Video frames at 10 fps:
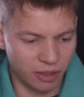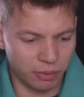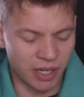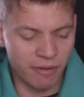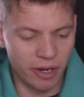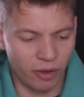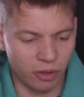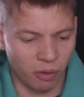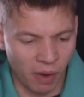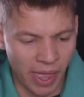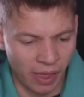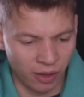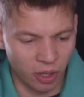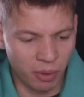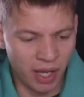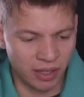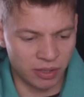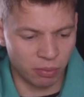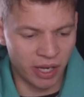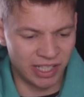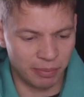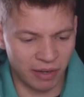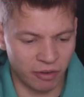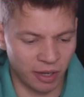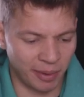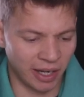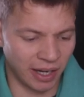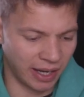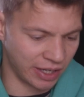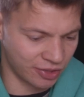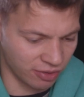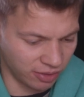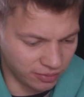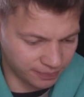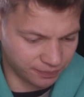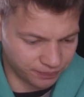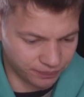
Well, definitely not quail. Quail is way too big for an American kestrel.